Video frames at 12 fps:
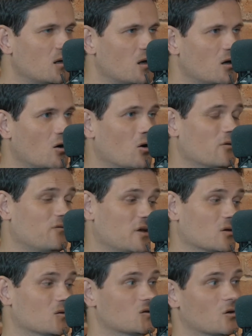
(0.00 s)
Or
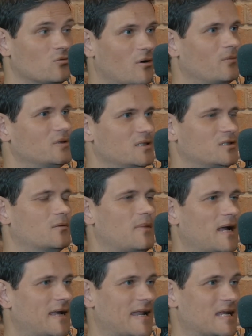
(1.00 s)
fields or properties. You can
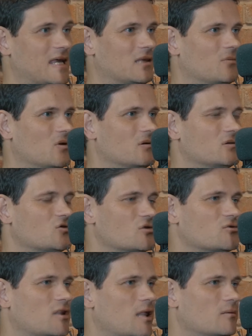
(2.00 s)
mark any element, a
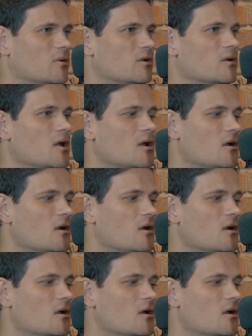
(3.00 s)
structural element.